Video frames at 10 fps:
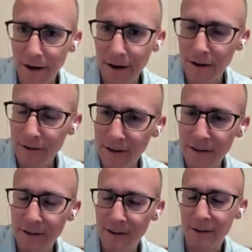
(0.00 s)
it
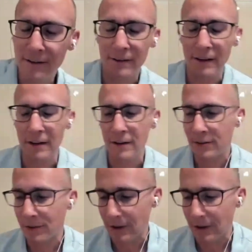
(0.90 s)
is.